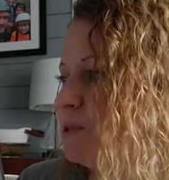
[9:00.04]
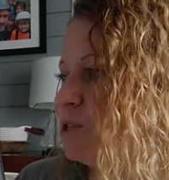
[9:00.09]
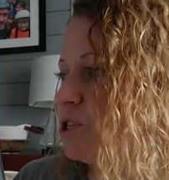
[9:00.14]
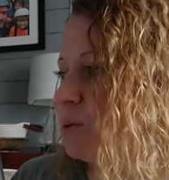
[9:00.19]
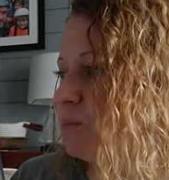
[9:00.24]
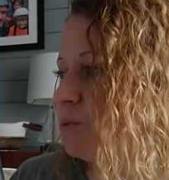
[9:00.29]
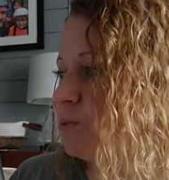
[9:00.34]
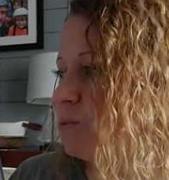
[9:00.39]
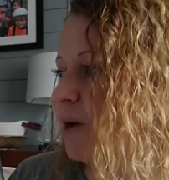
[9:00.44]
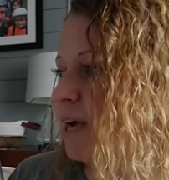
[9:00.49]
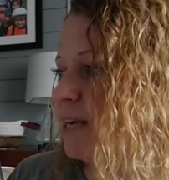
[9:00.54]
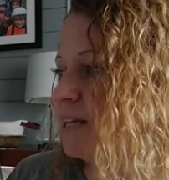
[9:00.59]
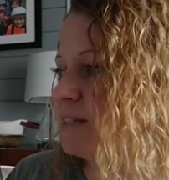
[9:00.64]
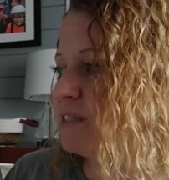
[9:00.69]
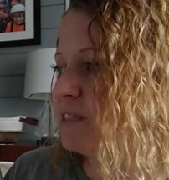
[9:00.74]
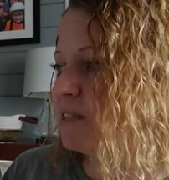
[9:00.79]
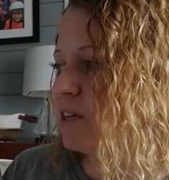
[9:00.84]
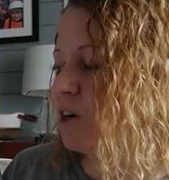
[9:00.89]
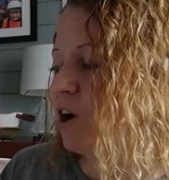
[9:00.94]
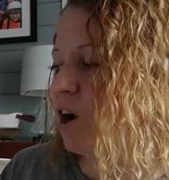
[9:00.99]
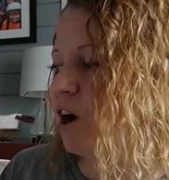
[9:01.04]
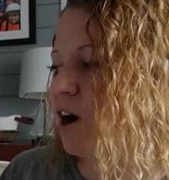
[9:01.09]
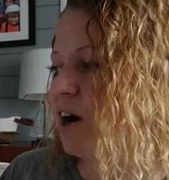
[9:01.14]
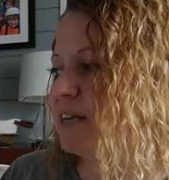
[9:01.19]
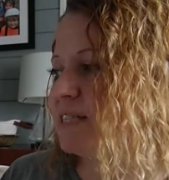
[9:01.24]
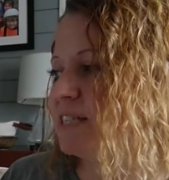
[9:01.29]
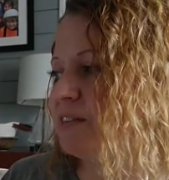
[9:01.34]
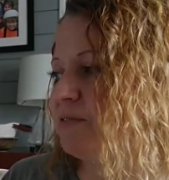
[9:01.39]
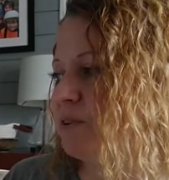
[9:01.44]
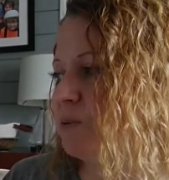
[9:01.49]
and jumped right into the car
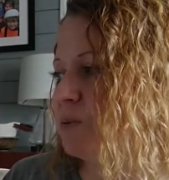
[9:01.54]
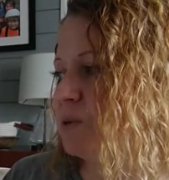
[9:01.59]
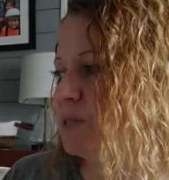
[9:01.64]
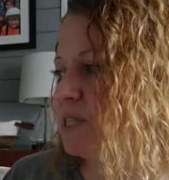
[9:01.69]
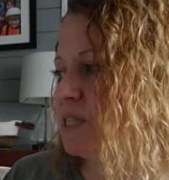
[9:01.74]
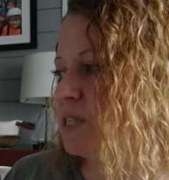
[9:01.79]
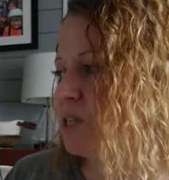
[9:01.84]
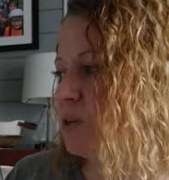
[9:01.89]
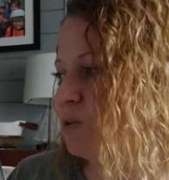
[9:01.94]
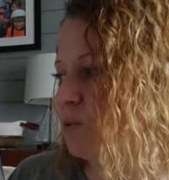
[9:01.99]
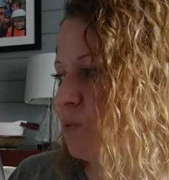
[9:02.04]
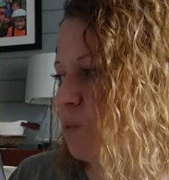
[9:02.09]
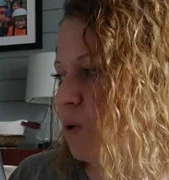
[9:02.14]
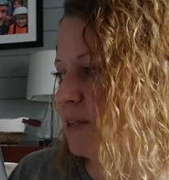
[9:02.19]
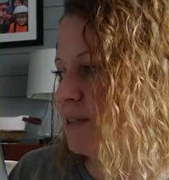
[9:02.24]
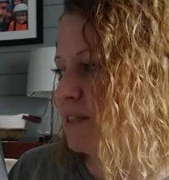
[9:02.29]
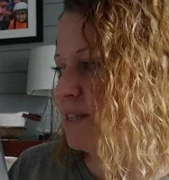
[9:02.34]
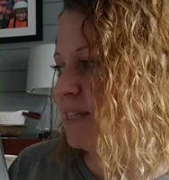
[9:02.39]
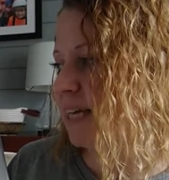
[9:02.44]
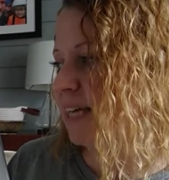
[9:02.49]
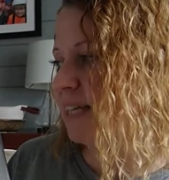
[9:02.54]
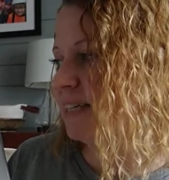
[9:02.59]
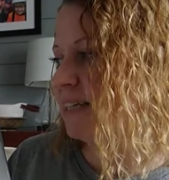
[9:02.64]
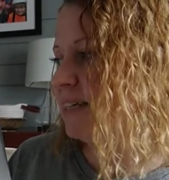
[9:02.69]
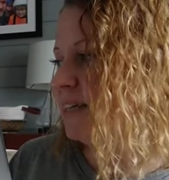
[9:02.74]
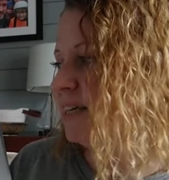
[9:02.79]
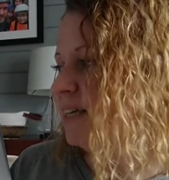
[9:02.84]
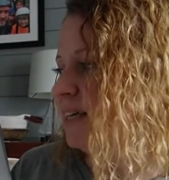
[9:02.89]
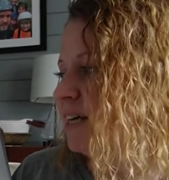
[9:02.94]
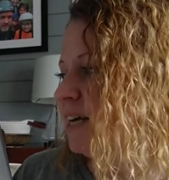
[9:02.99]
as if it was his own," one said.
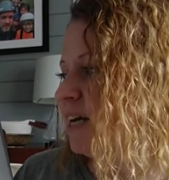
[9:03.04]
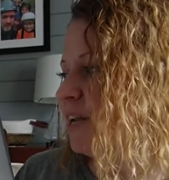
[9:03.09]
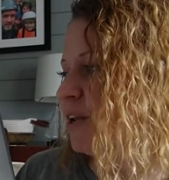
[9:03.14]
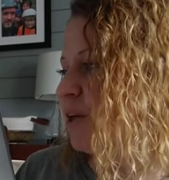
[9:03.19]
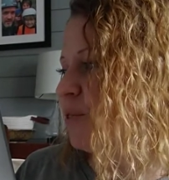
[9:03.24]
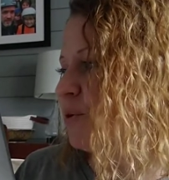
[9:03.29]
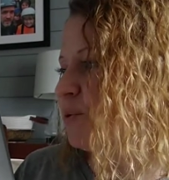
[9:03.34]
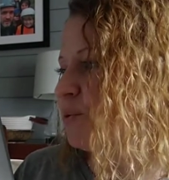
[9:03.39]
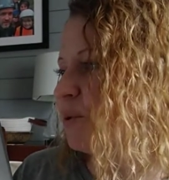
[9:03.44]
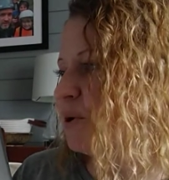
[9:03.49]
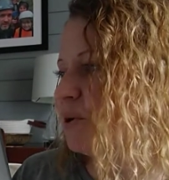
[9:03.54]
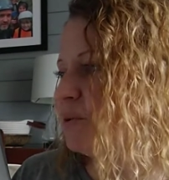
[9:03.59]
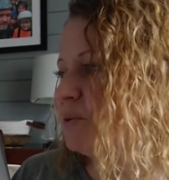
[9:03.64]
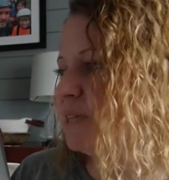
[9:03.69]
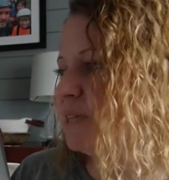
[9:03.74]
Another wrote,